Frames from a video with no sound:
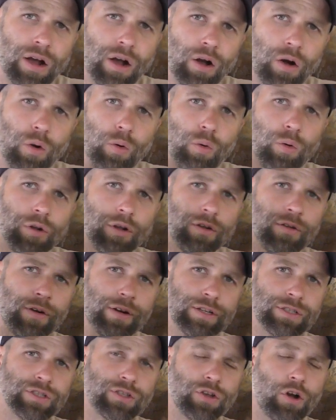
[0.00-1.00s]
all
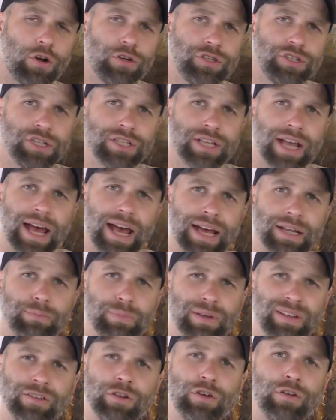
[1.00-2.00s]
our starches had
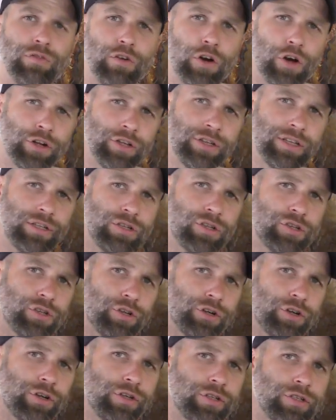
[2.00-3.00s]
been converted into
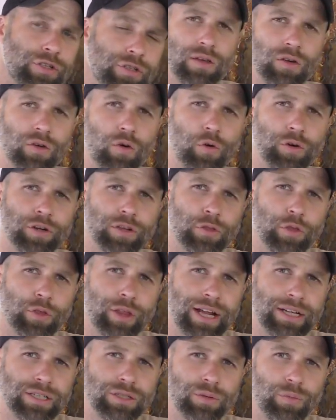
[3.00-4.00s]
sugars. According to
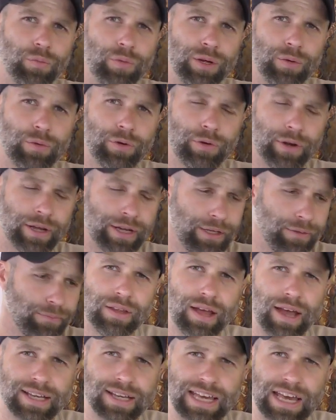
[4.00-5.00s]
that, we were ready.
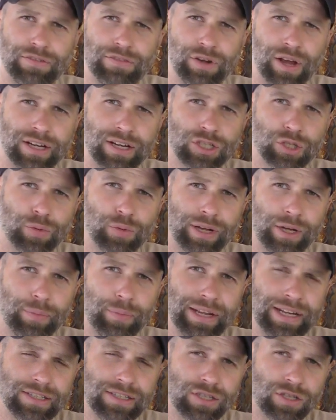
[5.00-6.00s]
I gave it another 20
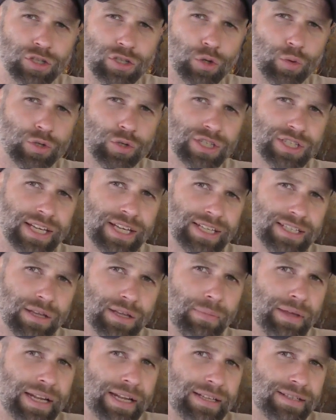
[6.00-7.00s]
minutes, so 60
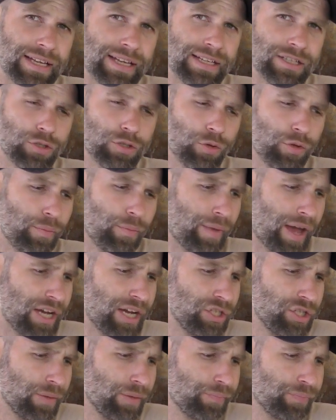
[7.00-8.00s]
minutes into the
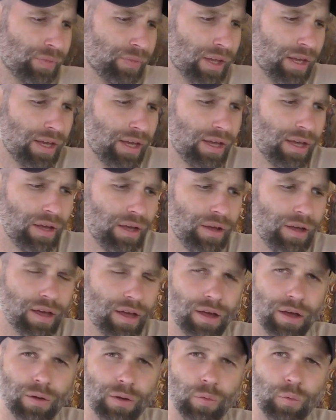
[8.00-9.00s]
mash,
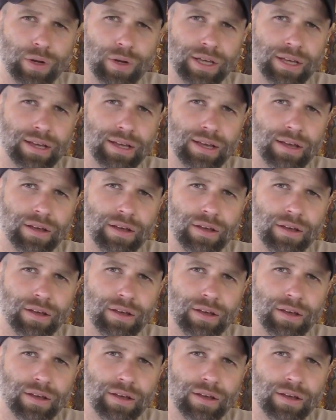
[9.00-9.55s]
we